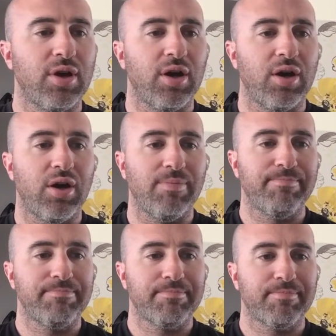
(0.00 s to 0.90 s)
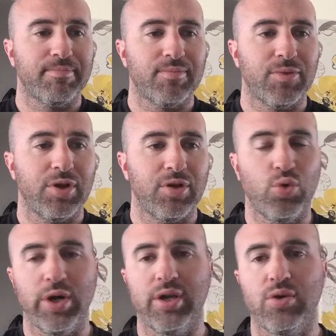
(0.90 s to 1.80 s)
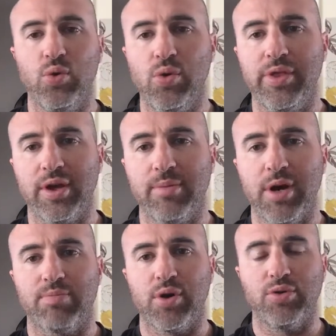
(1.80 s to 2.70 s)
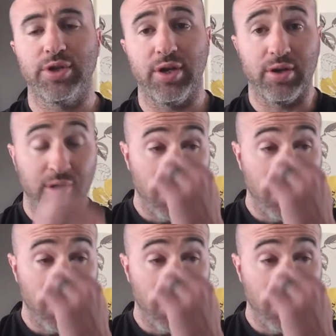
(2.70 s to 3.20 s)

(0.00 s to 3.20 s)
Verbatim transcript: Um, quick cool thing about protein.